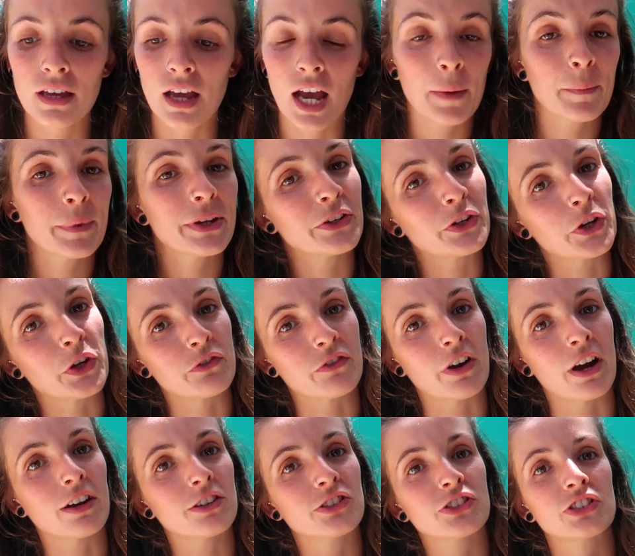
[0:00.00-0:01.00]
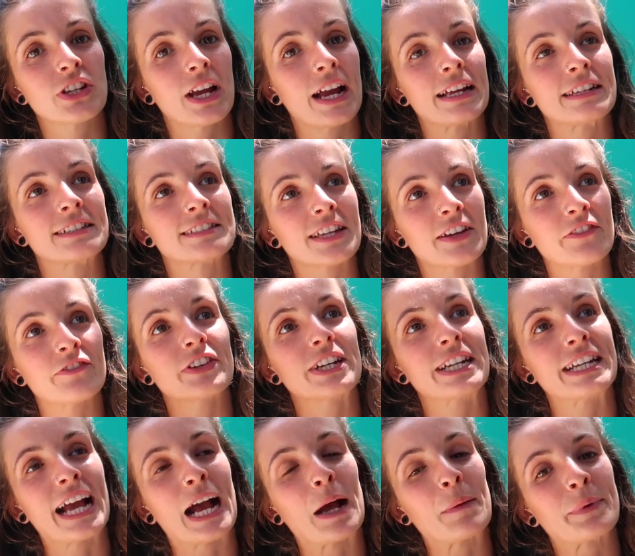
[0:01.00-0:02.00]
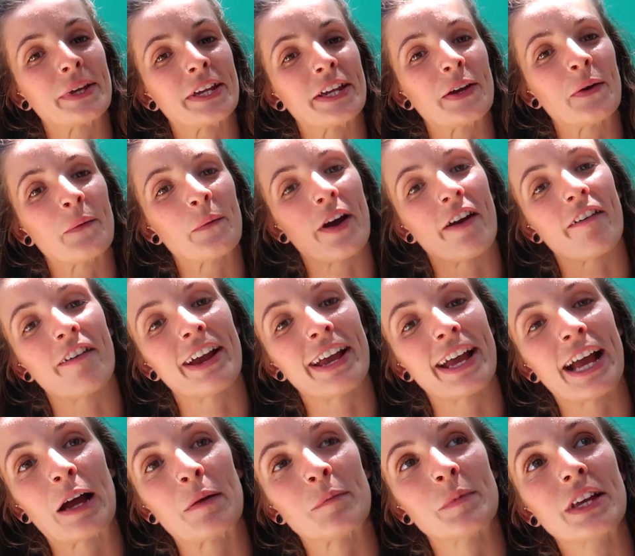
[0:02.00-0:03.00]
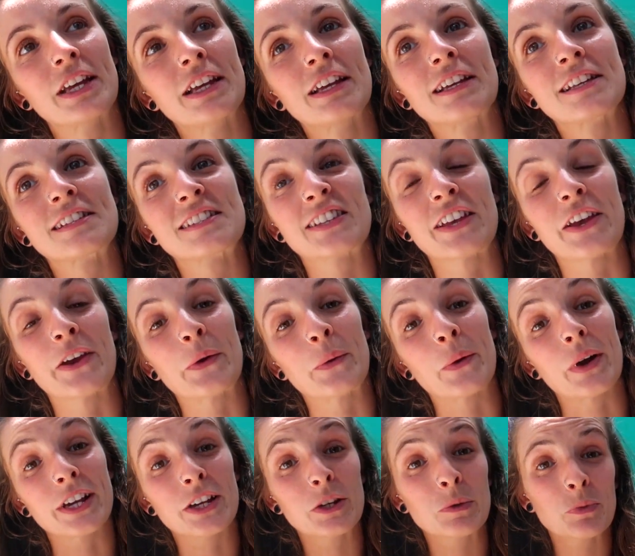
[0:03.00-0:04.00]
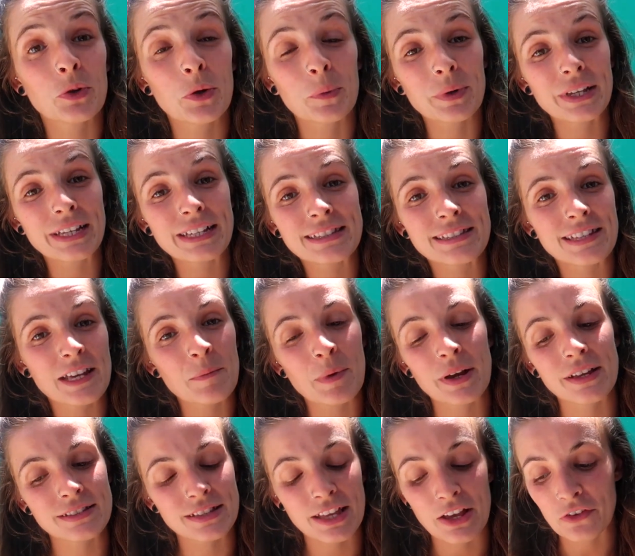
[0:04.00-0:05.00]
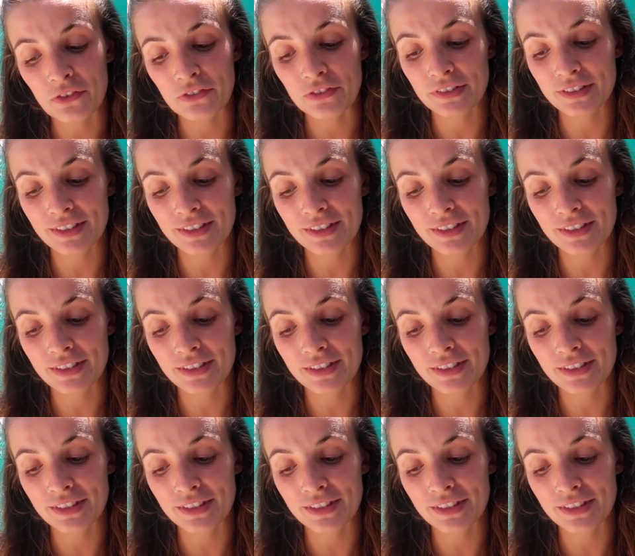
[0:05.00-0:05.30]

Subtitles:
I'm in no rush, and I'm really happy where I am, so I could probably see myself